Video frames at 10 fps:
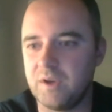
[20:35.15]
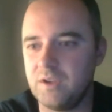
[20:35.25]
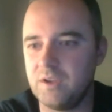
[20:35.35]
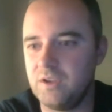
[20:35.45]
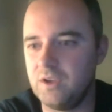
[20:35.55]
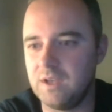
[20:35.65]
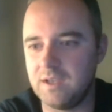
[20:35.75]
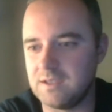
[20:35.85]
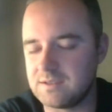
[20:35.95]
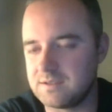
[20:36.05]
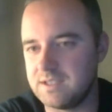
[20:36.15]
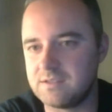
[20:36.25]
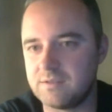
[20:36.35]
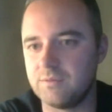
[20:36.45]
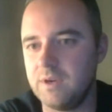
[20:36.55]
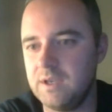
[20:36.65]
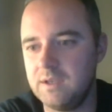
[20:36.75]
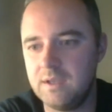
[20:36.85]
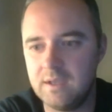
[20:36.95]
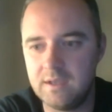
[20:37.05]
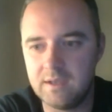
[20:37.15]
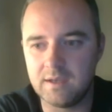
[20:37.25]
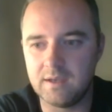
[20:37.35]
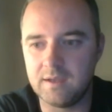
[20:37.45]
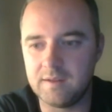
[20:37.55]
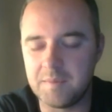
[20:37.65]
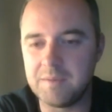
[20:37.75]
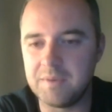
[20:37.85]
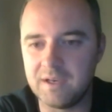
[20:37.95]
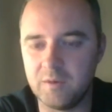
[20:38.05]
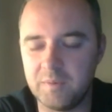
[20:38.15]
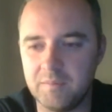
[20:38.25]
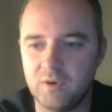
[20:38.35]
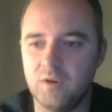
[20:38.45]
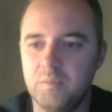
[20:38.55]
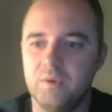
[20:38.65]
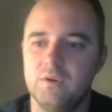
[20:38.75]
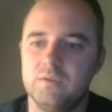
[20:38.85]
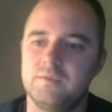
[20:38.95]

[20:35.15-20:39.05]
per unit is is three. Uh, there may be a little bit more, but